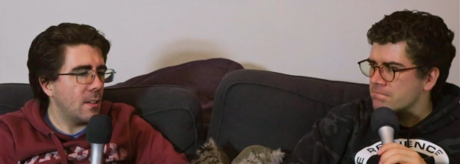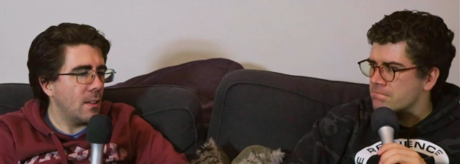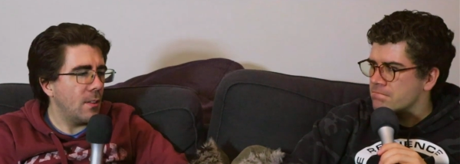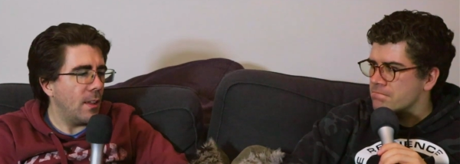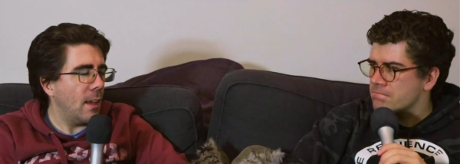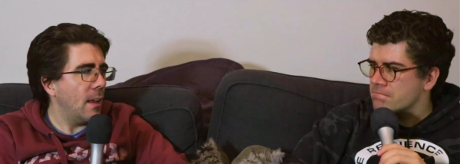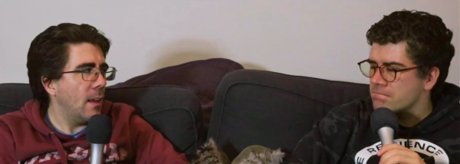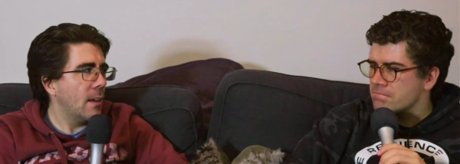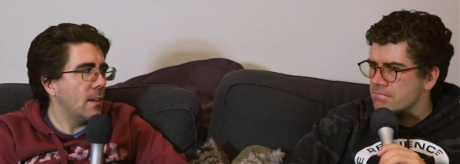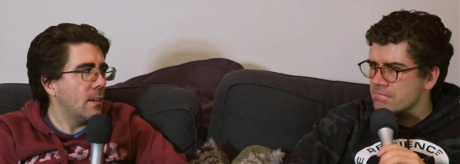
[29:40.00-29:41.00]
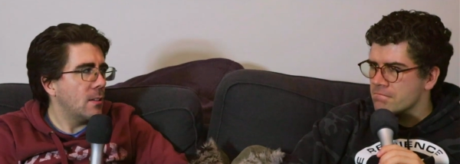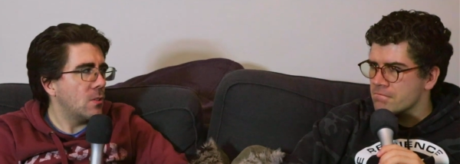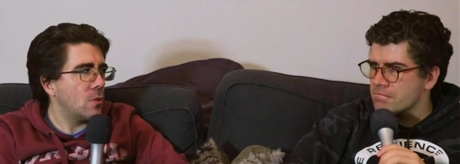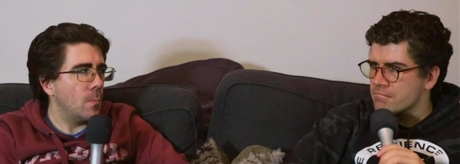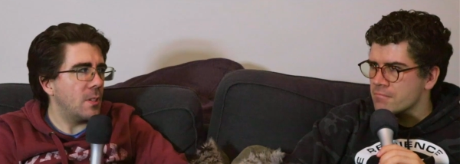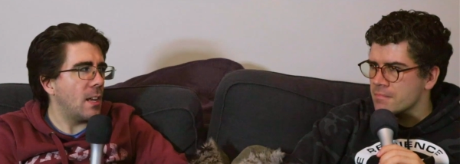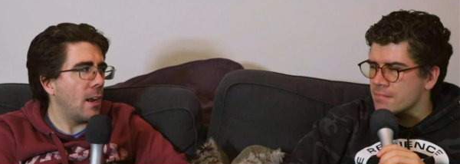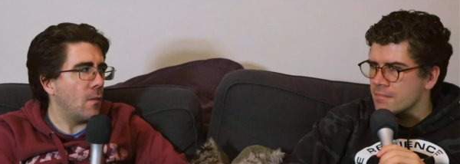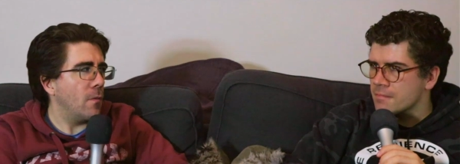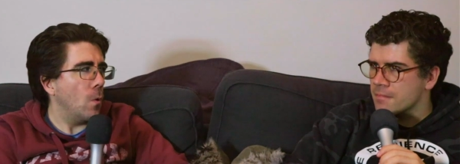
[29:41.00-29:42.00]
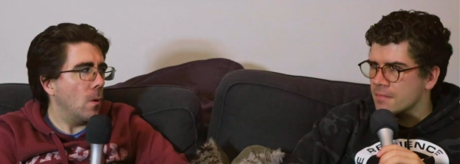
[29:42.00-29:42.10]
Speaker 1: the super tanker for?